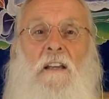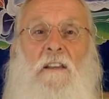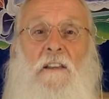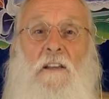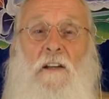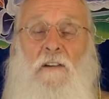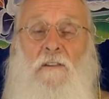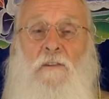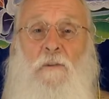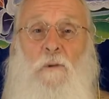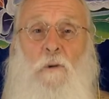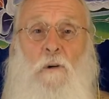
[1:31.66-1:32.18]

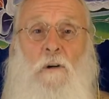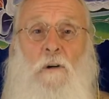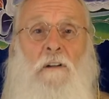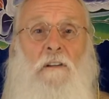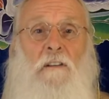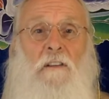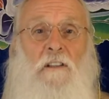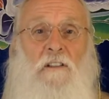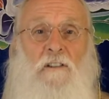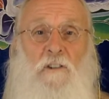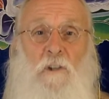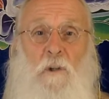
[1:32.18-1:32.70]
Therefore,
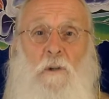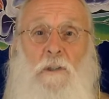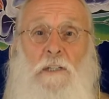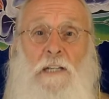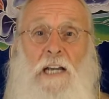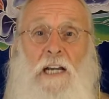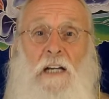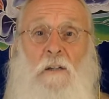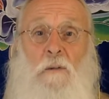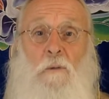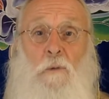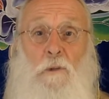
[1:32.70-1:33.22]
the
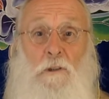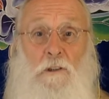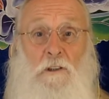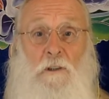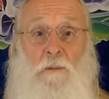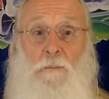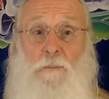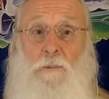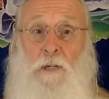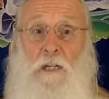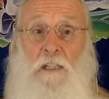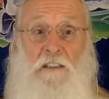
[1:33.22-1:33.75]
zodiac, which
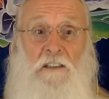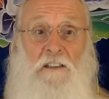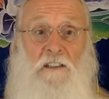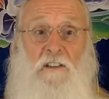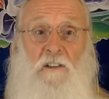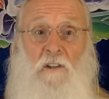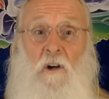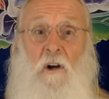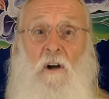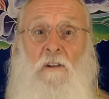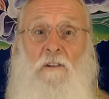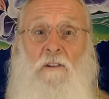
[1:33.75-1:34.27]
comprises
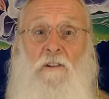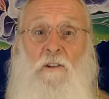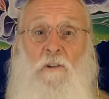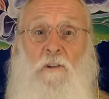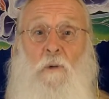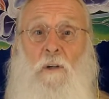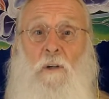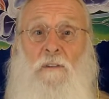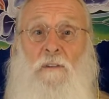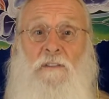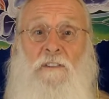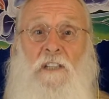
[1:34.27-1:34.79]
all the
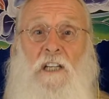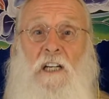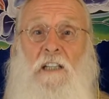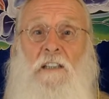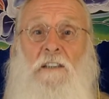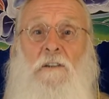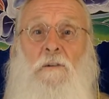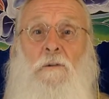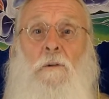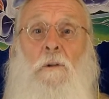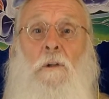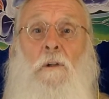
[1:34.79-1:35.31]
12
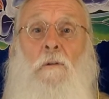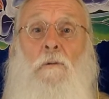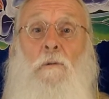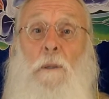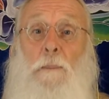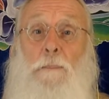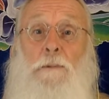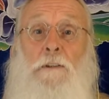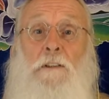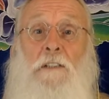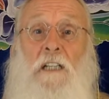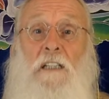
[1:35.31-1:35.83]
signs,
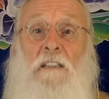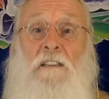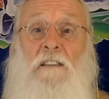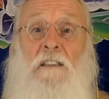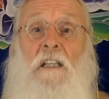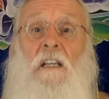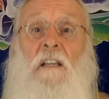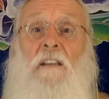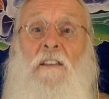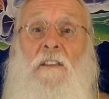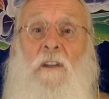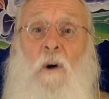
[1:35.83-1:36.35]
represents
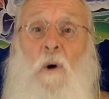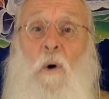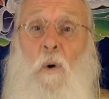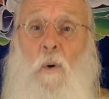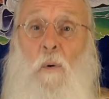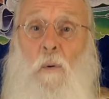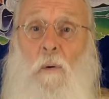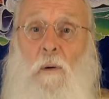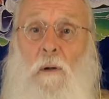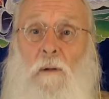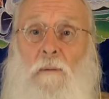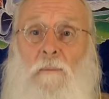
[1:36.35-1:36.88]
the
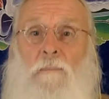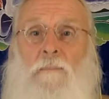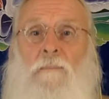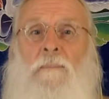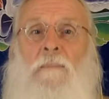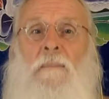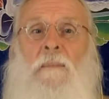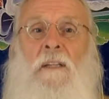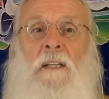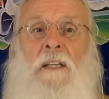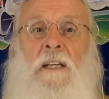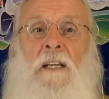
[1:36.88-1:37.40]
whole,
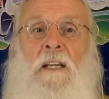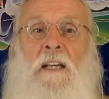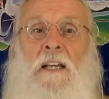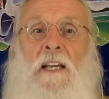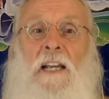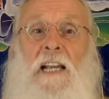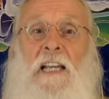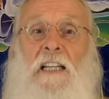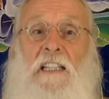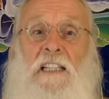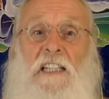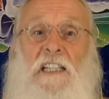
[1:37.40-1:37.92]

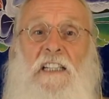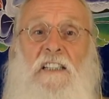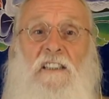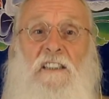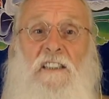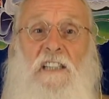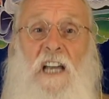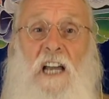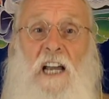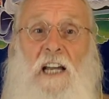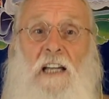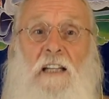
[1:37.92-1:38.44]
and each
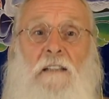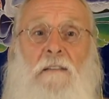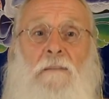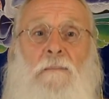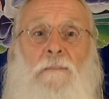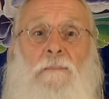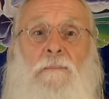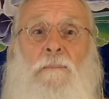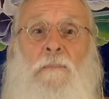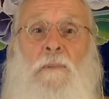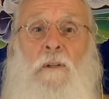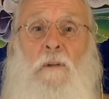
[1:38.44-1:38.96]
sign
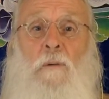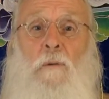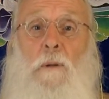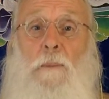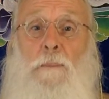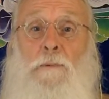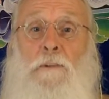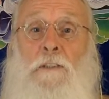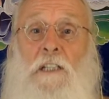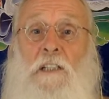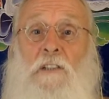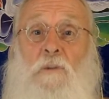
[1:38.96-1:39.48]

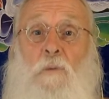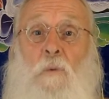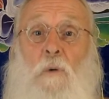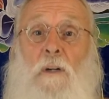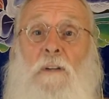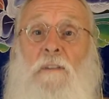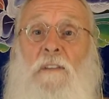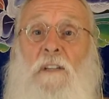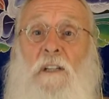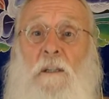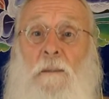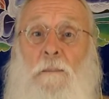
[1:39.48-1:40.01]
represents one
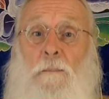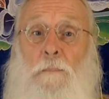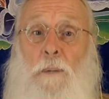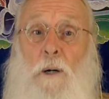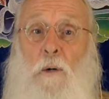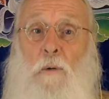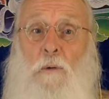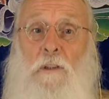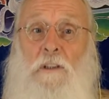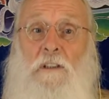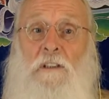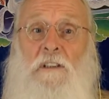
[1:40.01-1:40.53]
of the
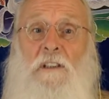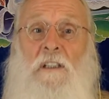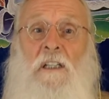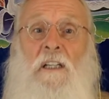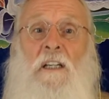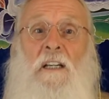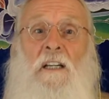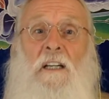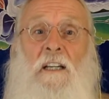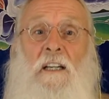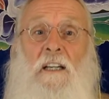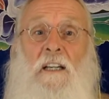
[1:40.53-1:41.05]
components
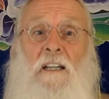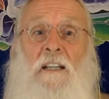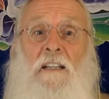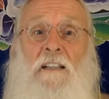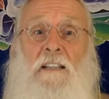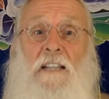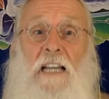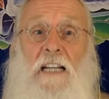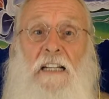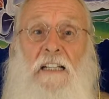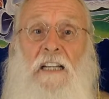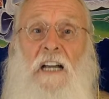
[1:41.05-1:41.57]

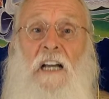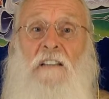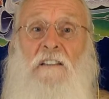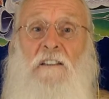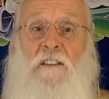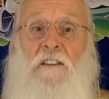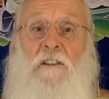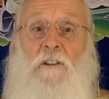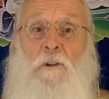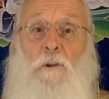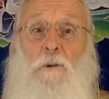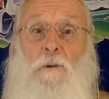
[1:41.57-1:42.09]
that
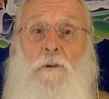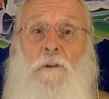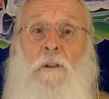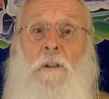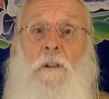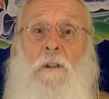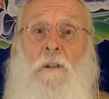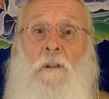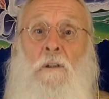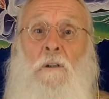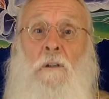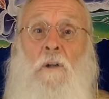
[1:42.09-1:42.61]
constitutes
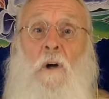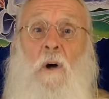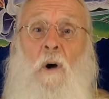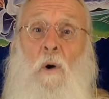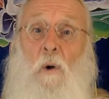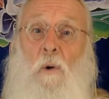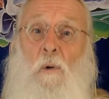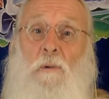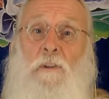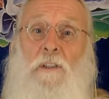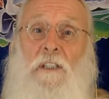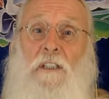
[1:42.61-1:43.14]

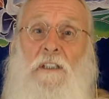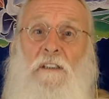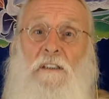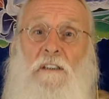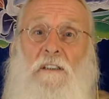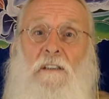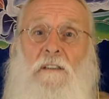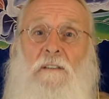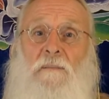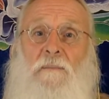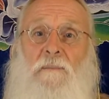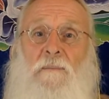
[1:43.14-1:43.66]
wholeness.
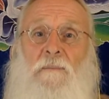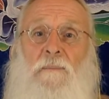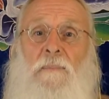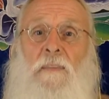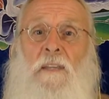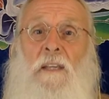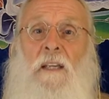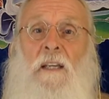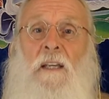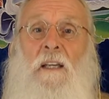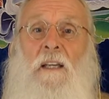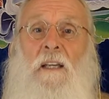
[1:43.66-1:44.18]

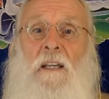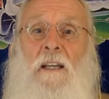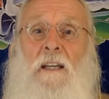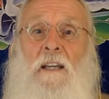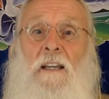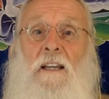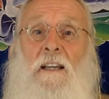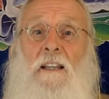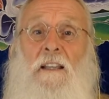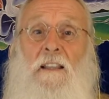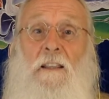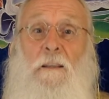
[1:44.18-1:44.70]

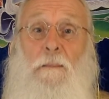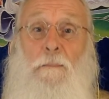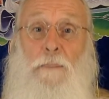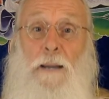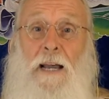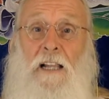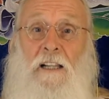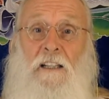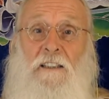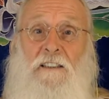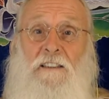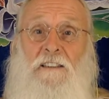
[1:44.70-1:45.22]
The
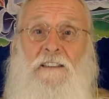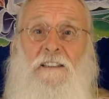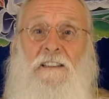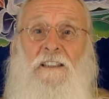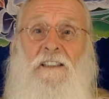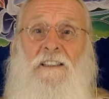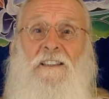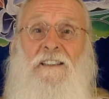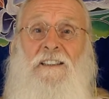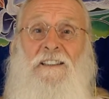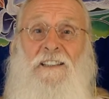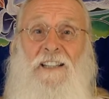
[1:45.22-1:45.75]
balance
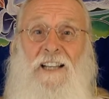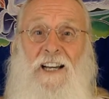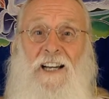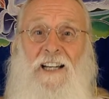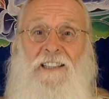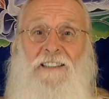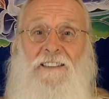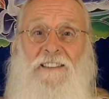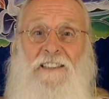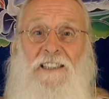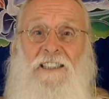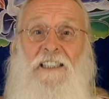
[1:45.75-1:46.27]

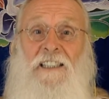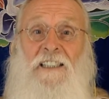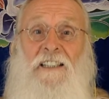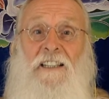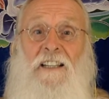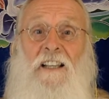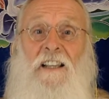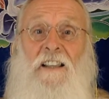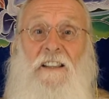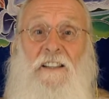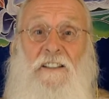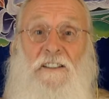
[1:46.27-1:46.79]
lies in
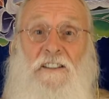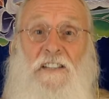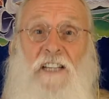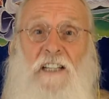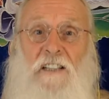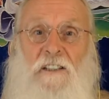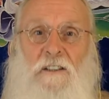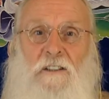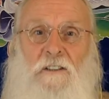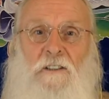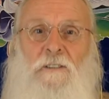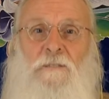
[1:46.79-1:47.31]
the
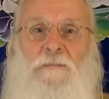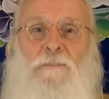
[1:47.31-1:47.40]
center.